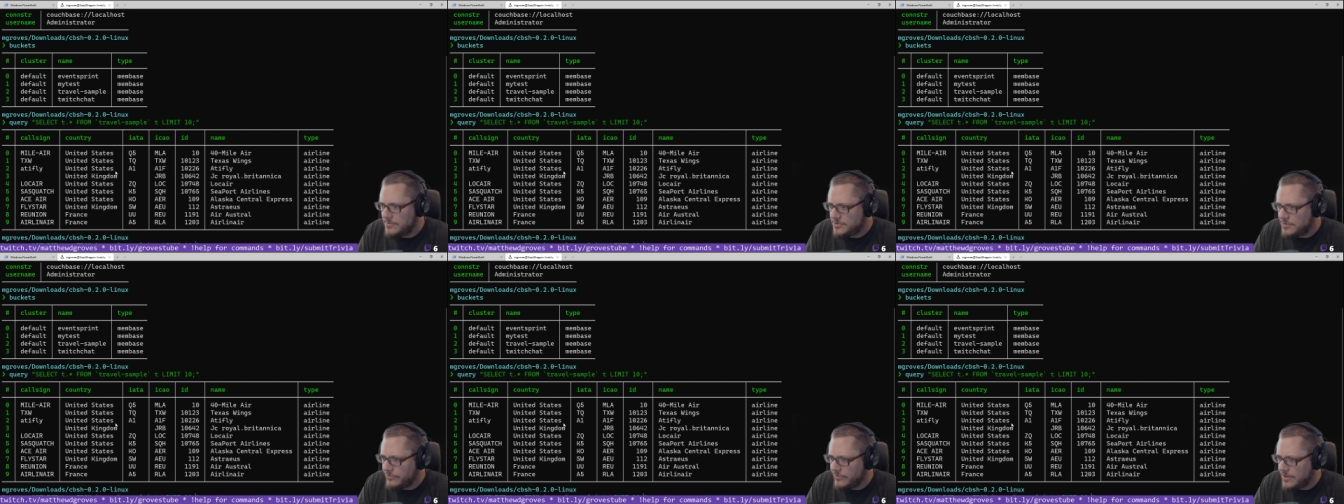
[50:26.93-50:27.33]

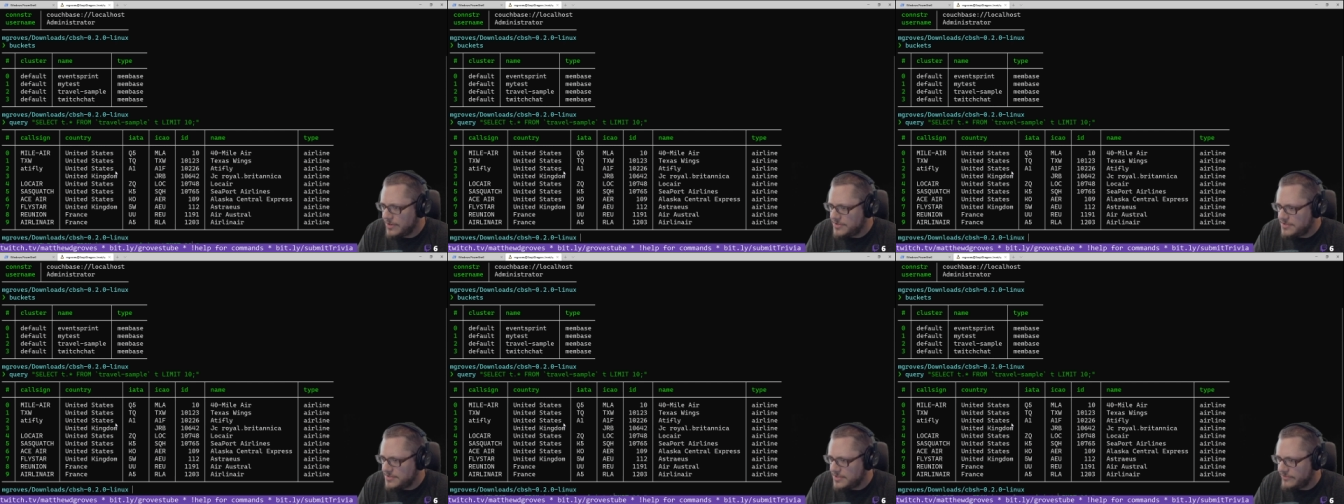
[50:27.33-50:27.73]
So, for
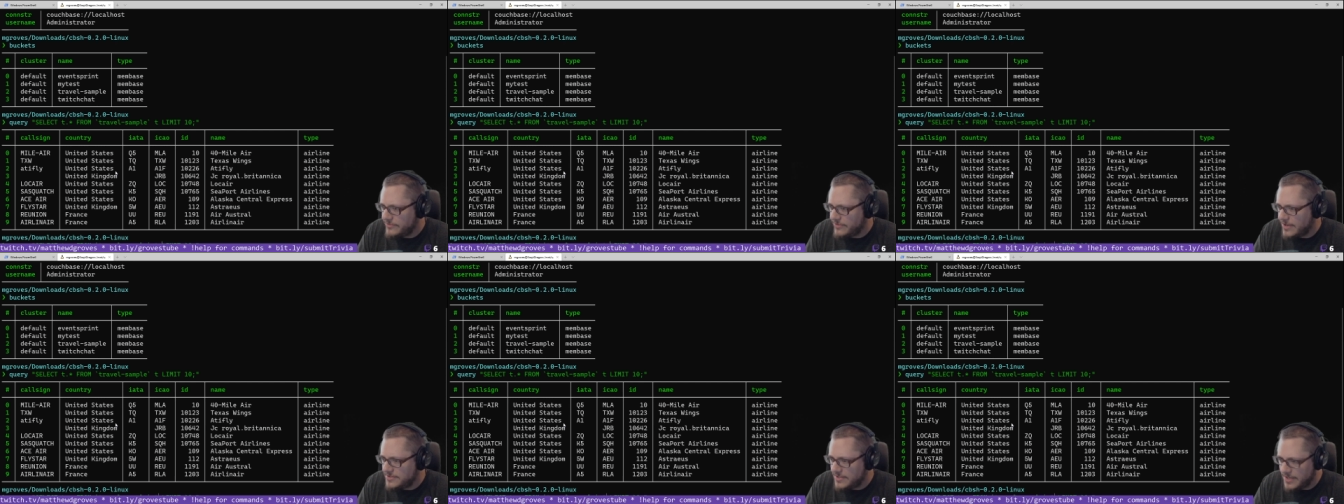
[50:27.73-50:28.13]
instance, if
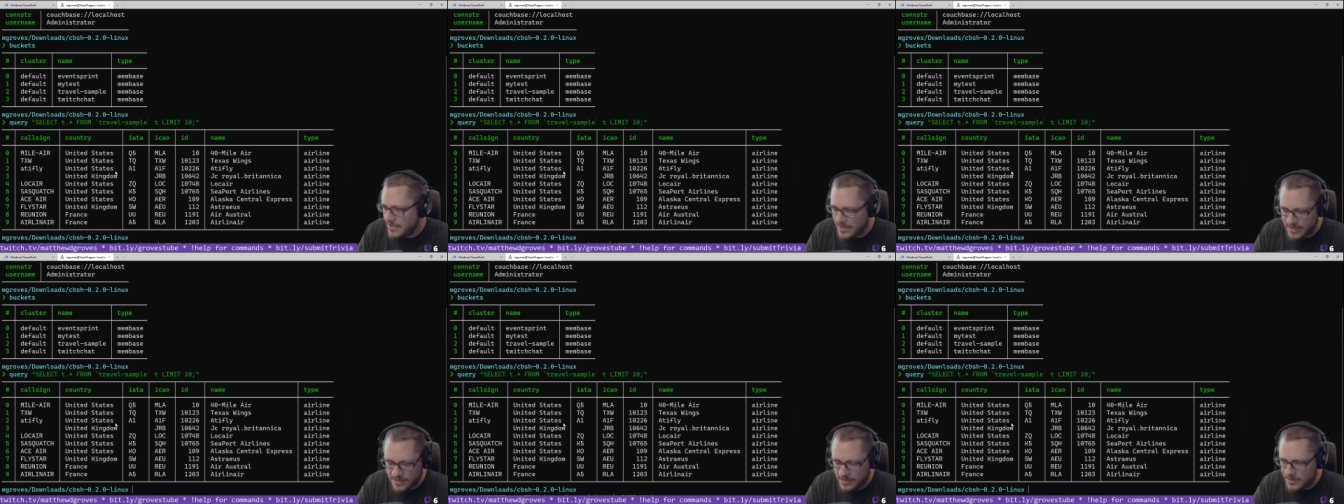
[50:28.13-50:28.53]
I
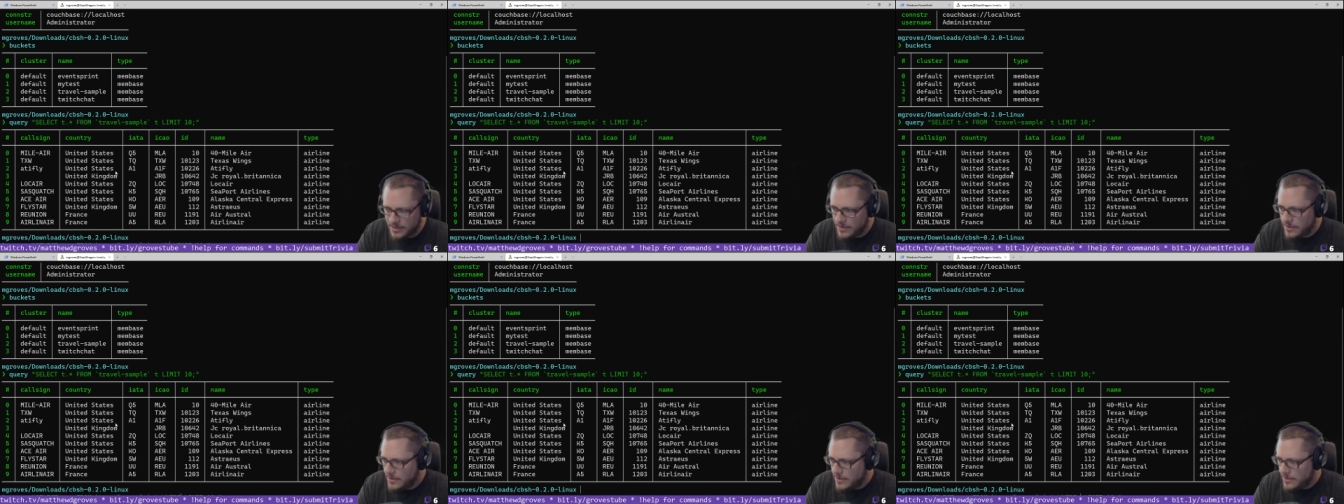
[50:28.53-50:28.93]
said
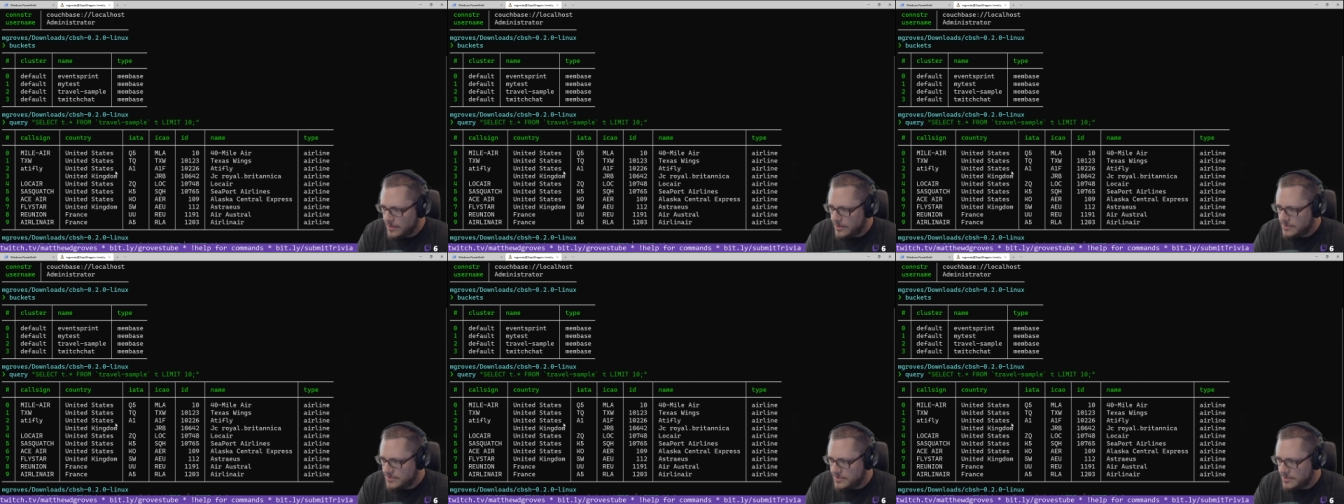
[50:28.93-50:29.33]

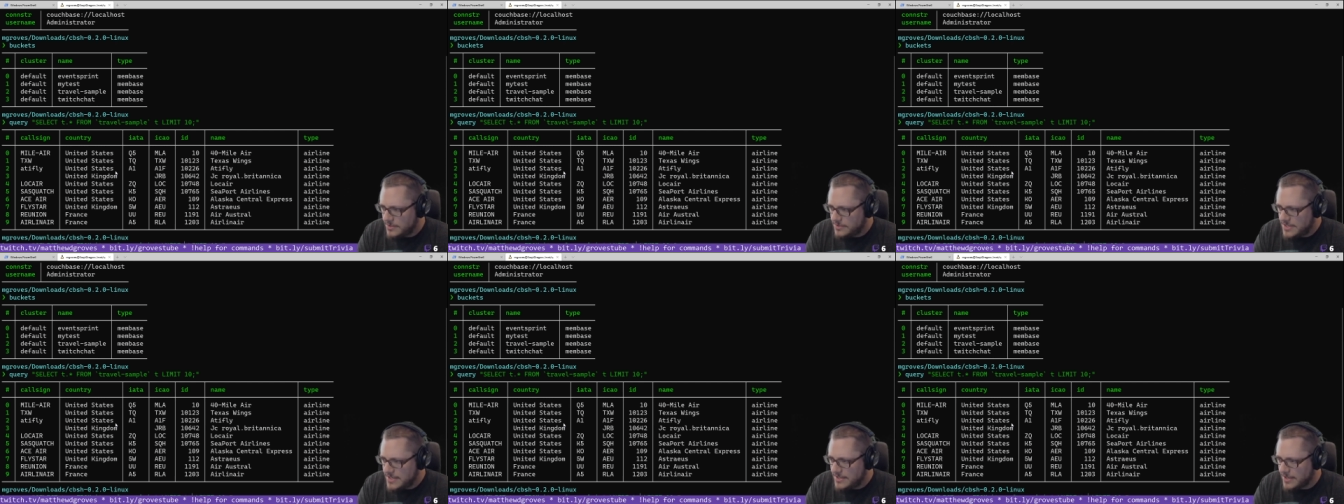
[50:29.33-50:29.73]

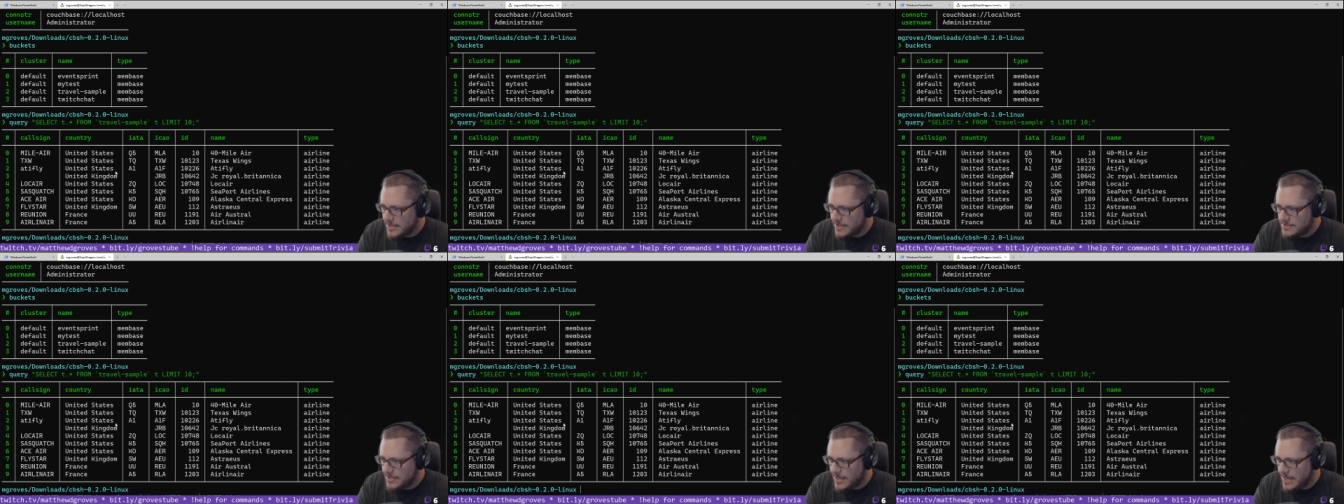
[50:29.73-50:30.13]

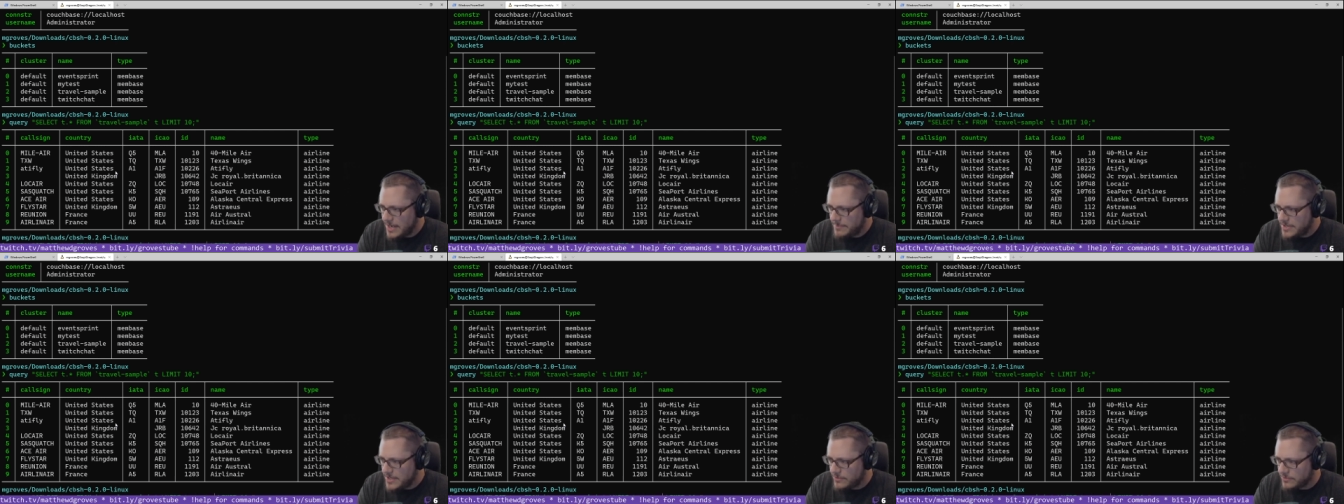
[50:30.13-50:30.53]

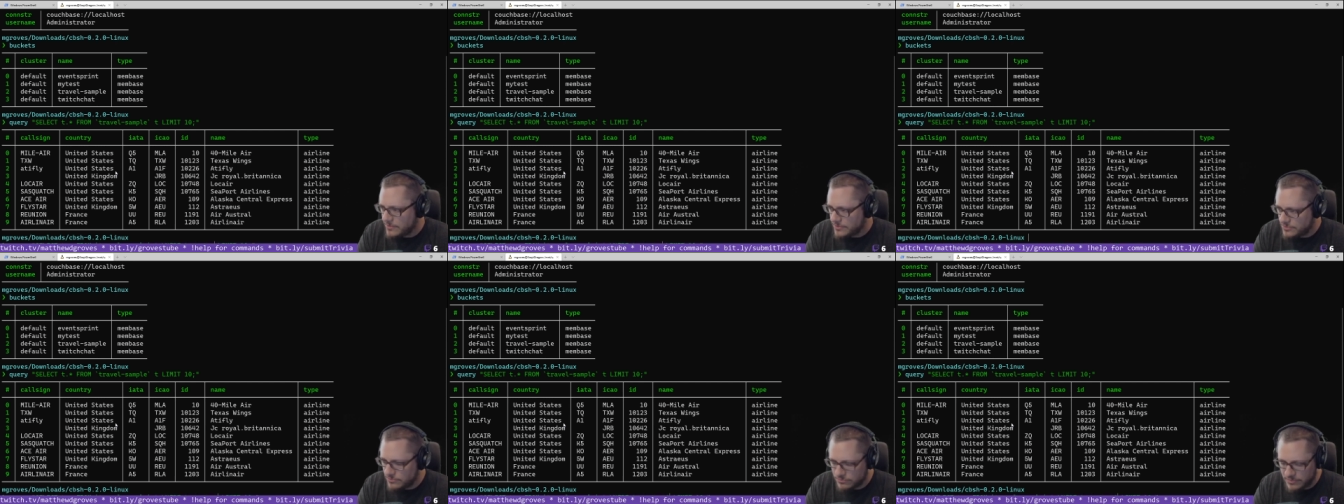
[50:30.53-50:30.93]
t.type
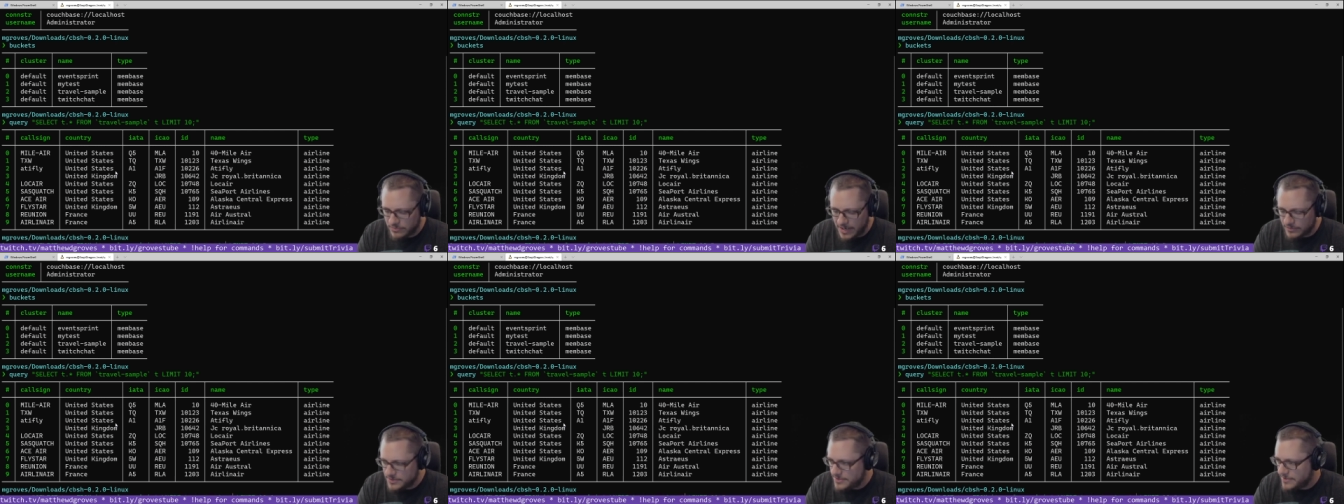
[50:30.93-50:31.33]
equals
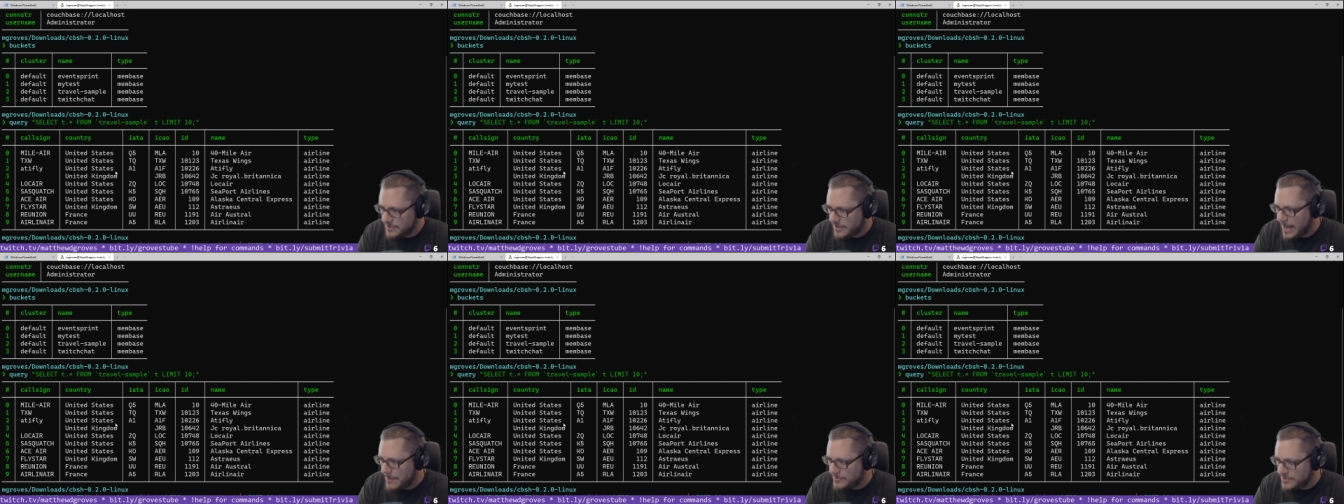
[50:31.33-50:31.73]
route,
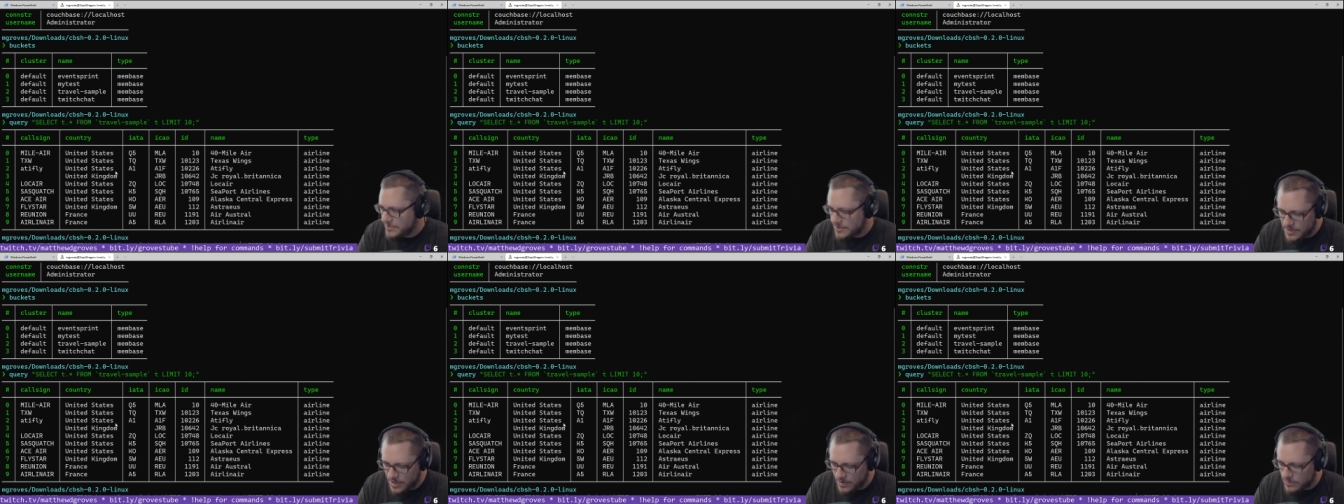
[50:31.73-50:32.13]
I happen to
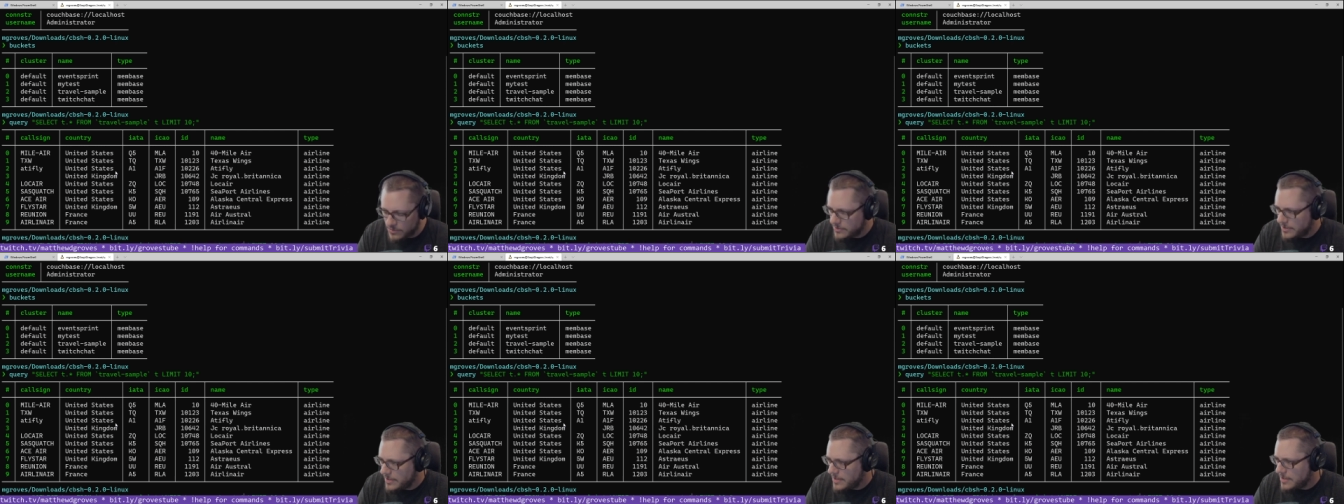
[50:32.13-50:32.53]

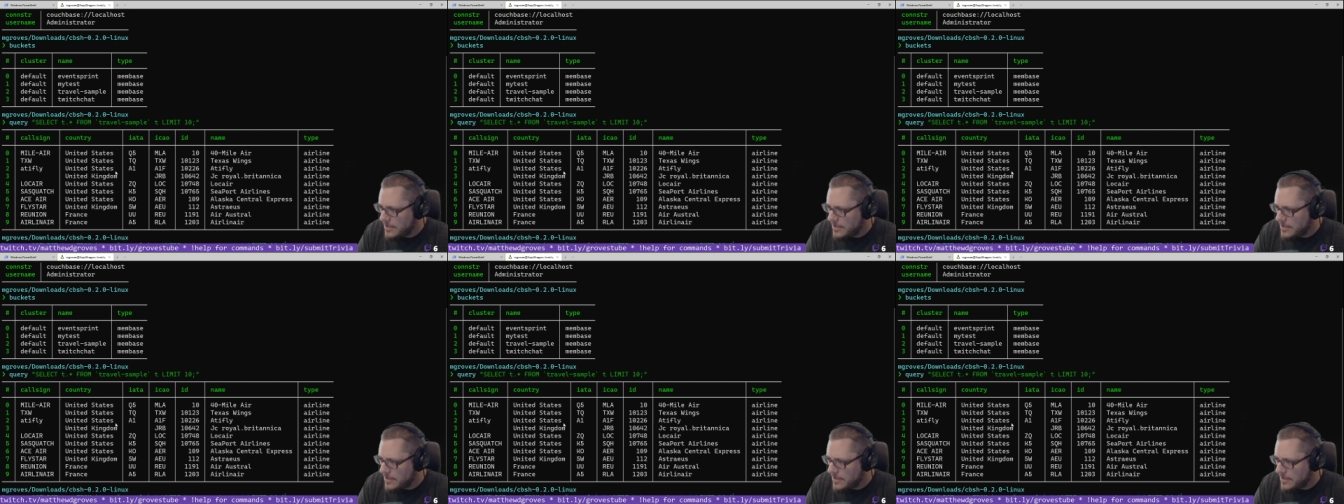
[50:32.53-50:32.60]
know